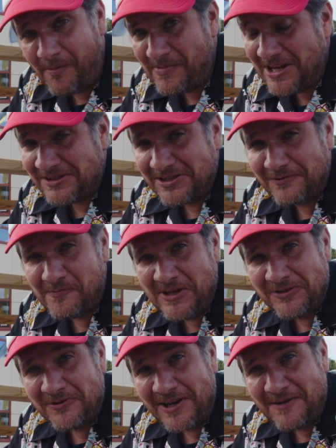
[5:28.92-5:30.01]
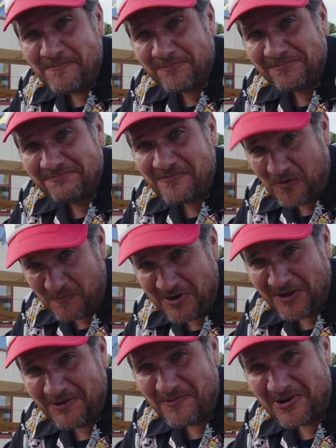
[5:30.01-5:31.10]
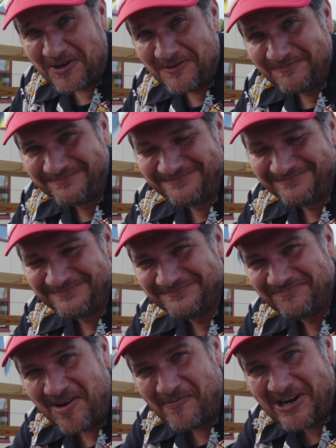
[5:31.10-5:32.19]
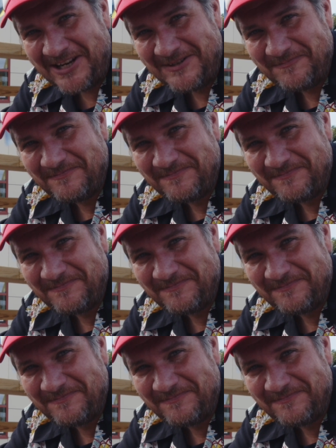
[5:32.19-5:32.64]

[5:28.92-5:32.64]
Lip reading: But that's it for me today from Gothenburg. Bye-bye.